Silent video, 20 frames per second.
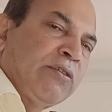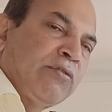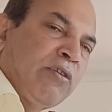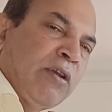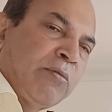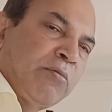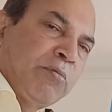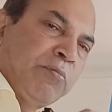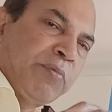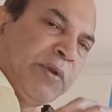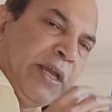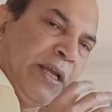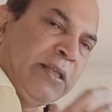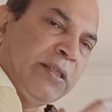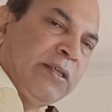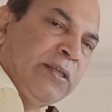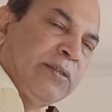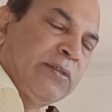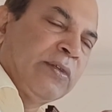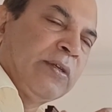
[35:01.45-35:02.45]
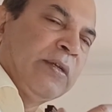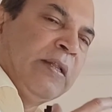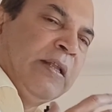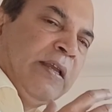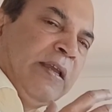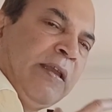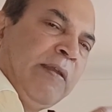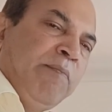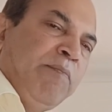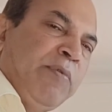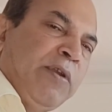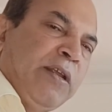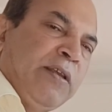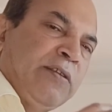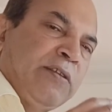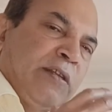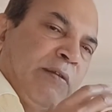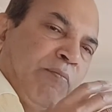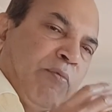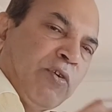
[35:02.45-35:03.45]
we have to break this impedance
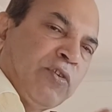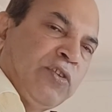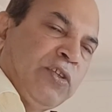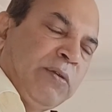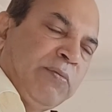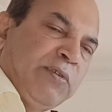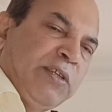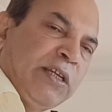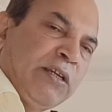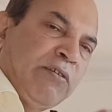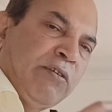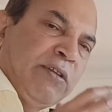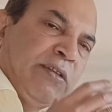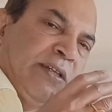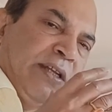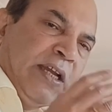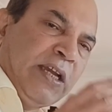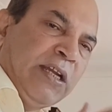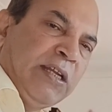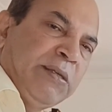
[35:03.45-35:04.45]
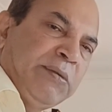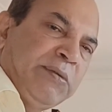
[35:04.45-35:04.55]
into positive sequence, negative